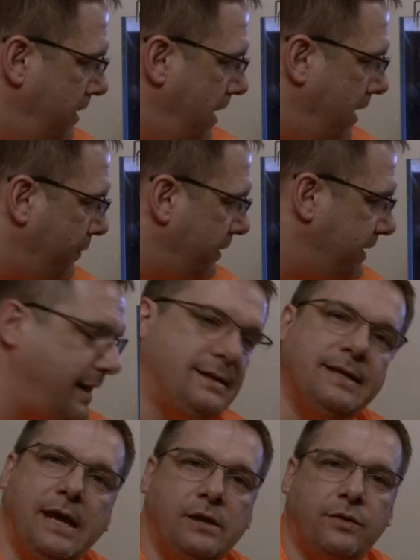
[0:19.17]
We're going to kind of
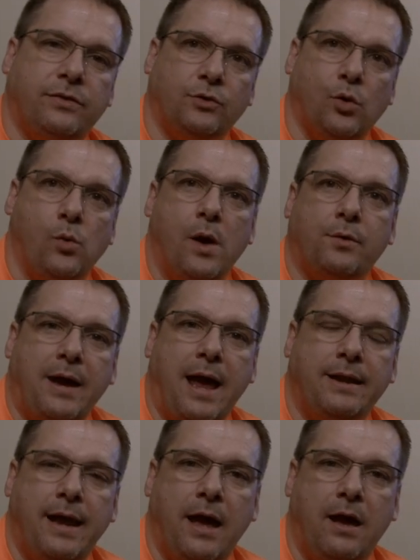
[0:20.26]
take you through where we're
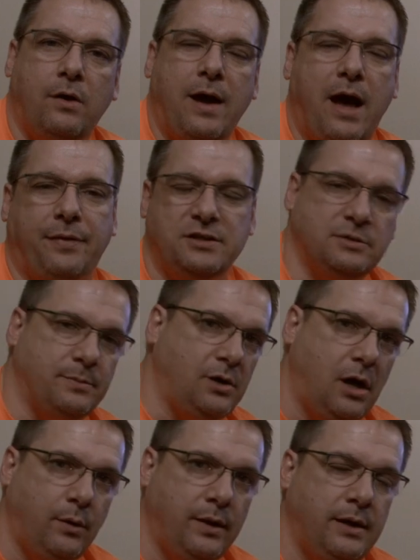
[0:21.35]
at now, how things have been
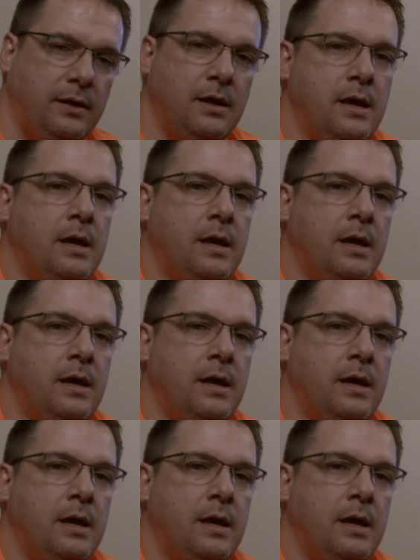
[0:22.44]
going.